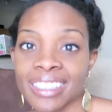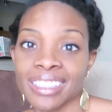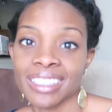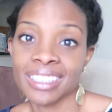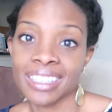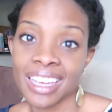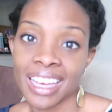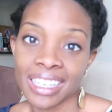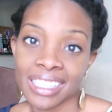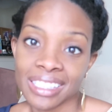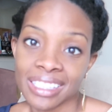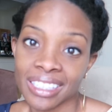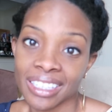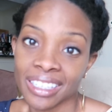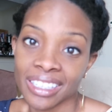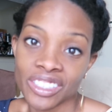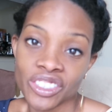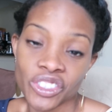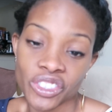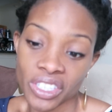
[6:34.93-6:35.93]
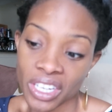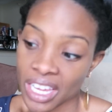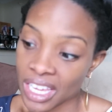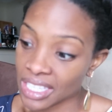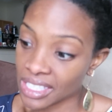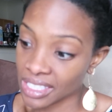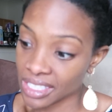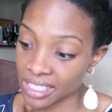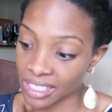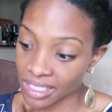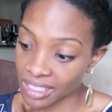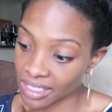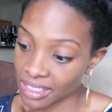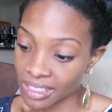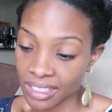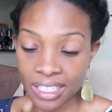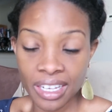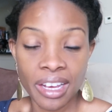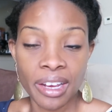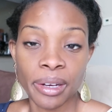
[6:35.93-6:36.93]
The doc said if she hasn't
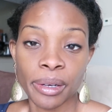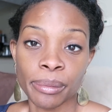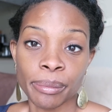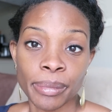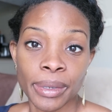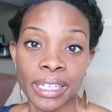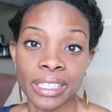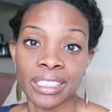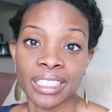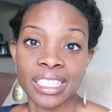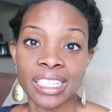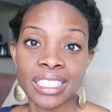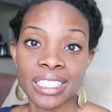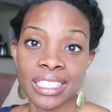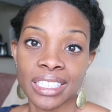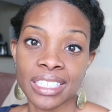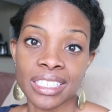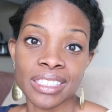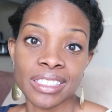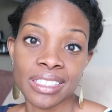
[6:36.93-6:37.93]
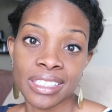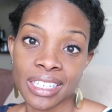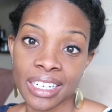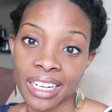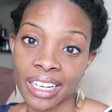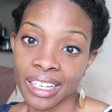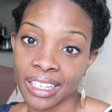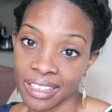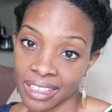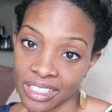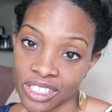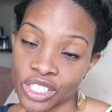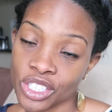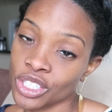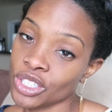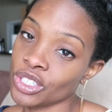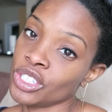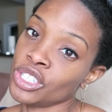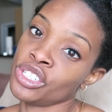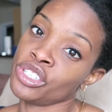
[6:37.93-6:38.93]
come by next Thursday, then
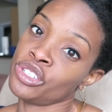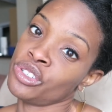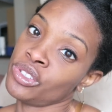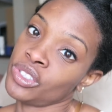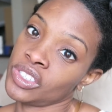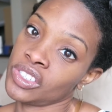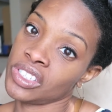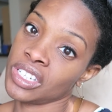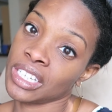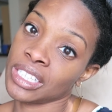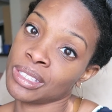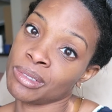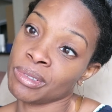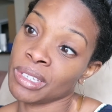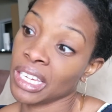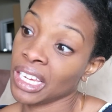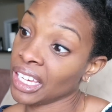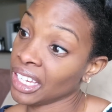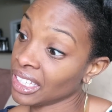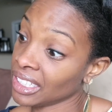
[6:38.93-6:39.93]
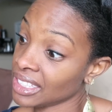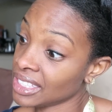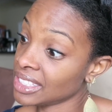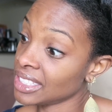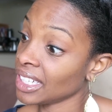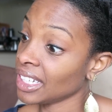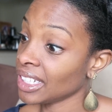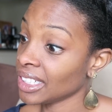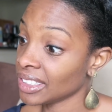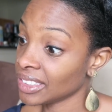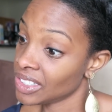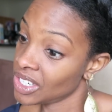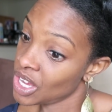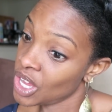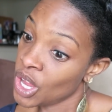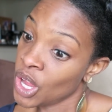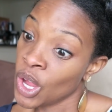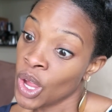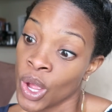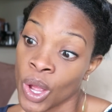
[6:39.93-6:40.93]
she'll induce her next weekend. So
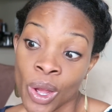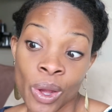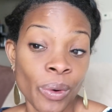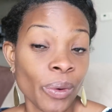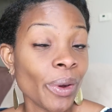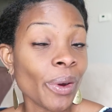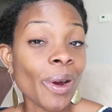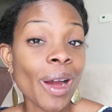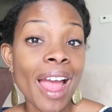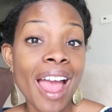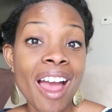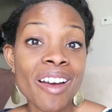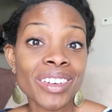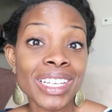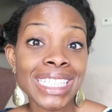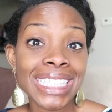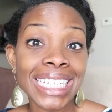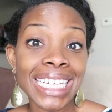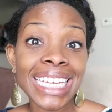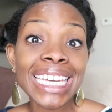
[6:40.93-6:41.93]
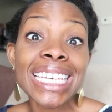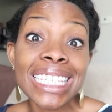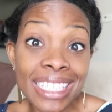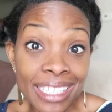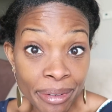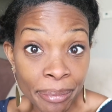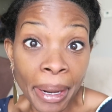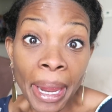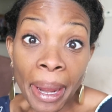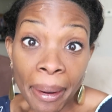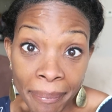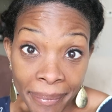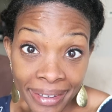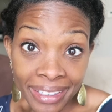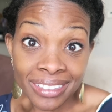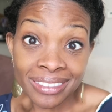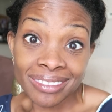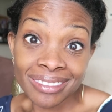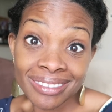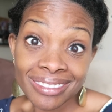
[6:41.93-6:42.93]
we're gonna have us a Easter
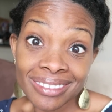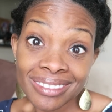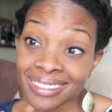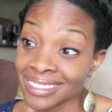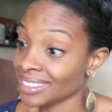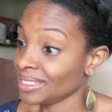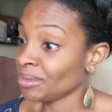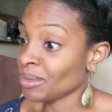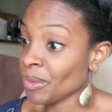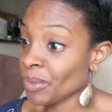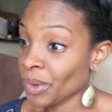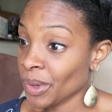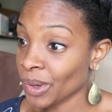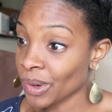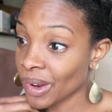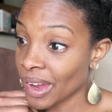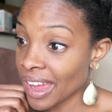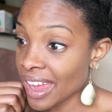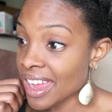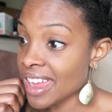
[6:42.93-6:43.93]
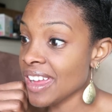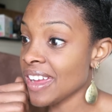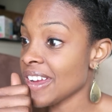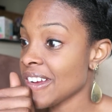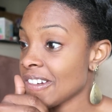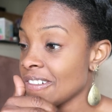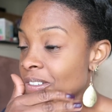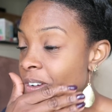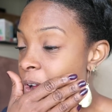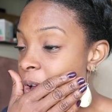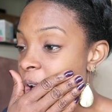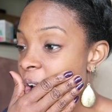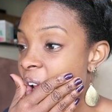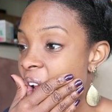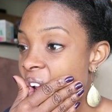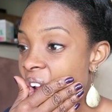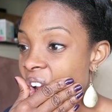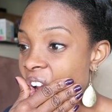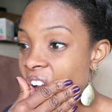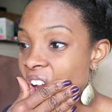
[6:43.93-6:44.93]
baby. That's what we're gonna have.
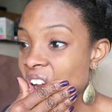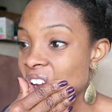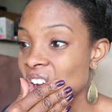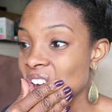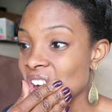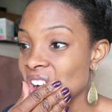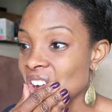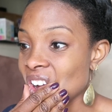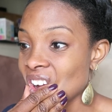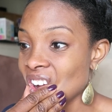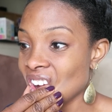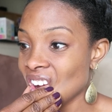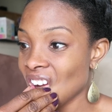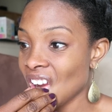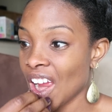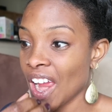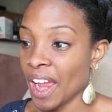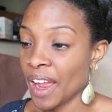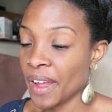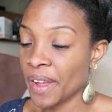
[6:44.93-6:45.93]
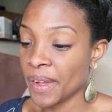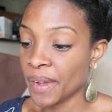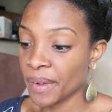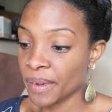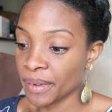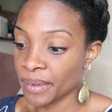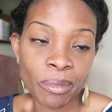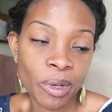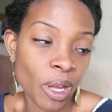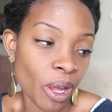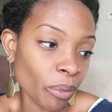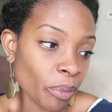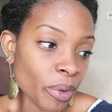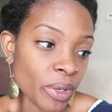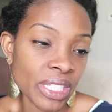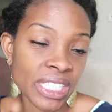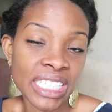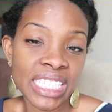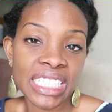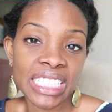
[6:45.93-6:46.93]
Yes, yes. I'm called
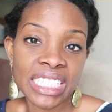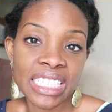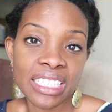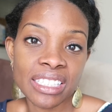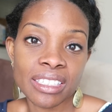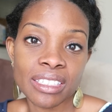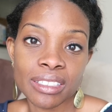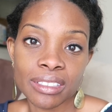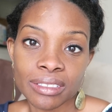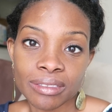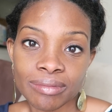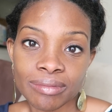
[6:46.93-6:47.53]
Princess Easter.